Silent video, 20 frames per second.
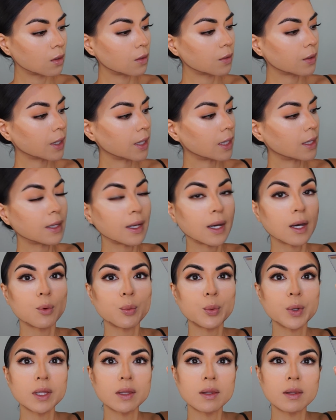Okay,
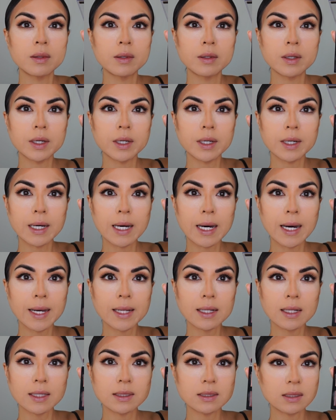now with the
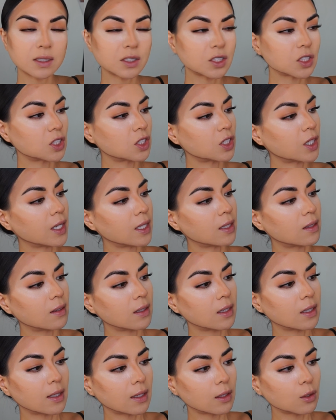highlighting shade,
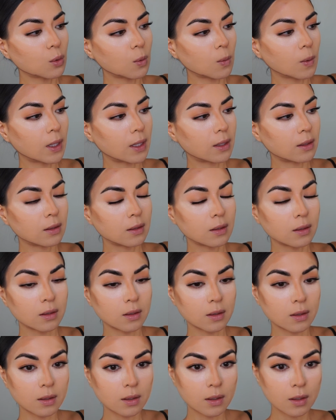the yellow one,
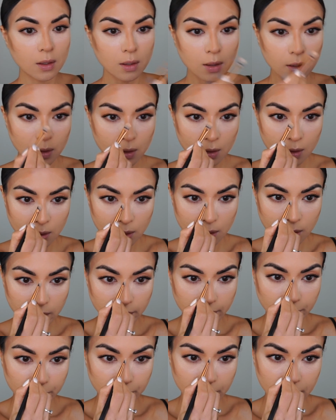
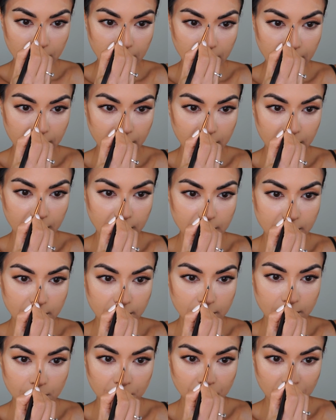I will
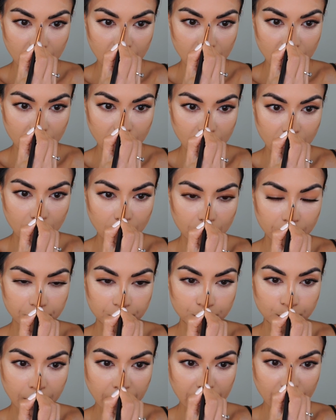highlight the middle
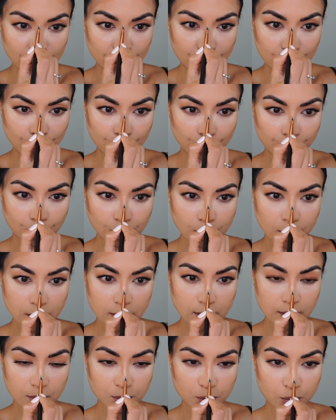of my
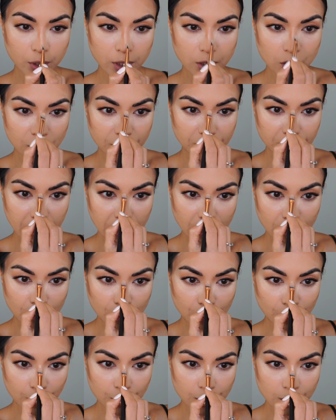nose, the bridge of my
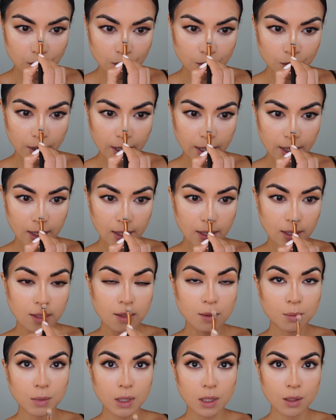nose, right
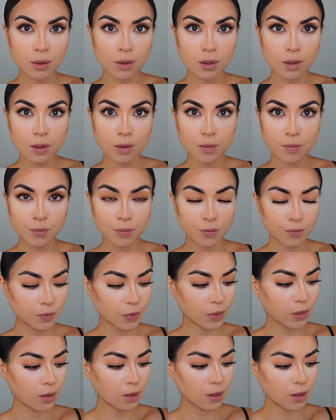in the middle,
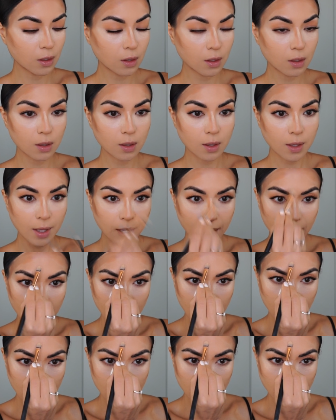
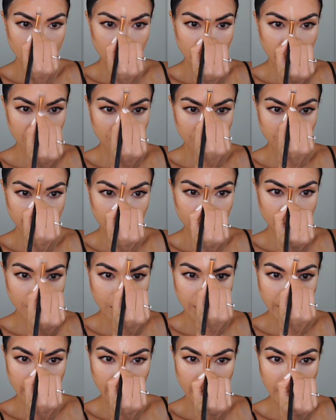and my
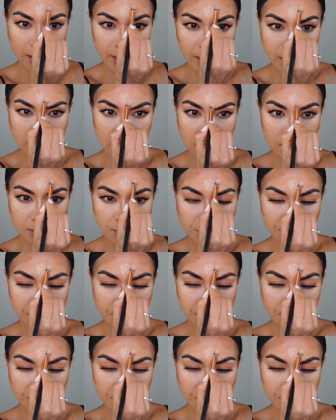forehead.